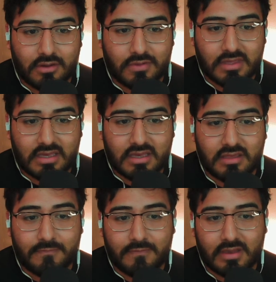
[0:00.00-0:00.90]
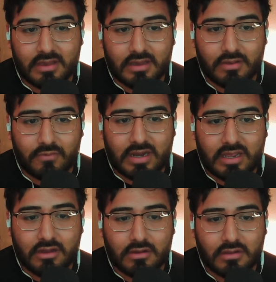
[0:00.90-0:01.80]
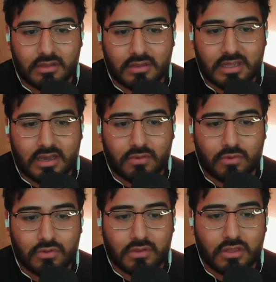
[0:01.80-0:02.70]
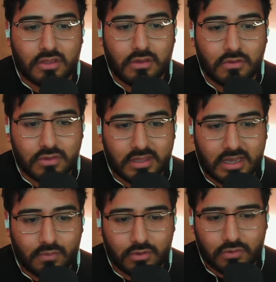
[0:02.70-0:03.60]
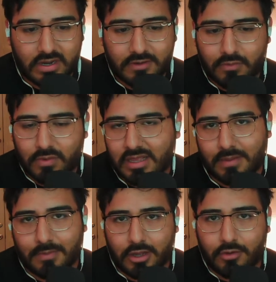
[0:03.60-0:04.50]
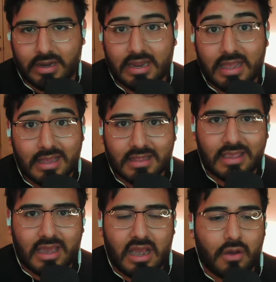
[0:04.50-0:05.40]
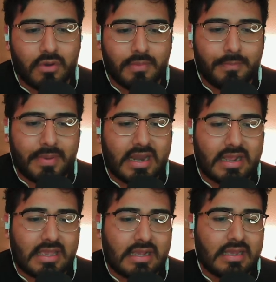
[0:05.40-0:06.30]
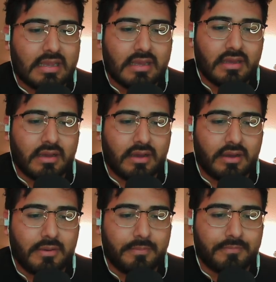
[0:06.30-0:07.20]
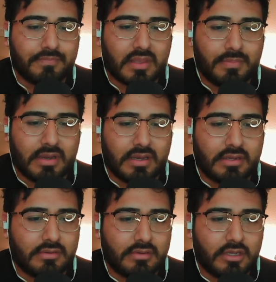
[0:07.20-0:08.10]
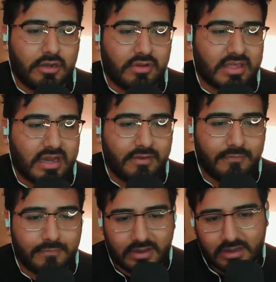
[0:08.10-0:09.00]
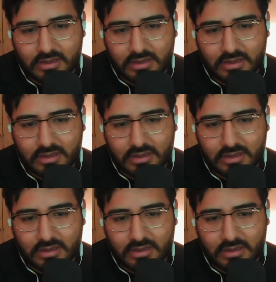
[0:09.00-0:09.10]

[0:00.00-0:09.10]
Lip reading: see is if right here, this huge downward trend, if it would have kept going, then yeah, I would have been panicking. But, it's kind of,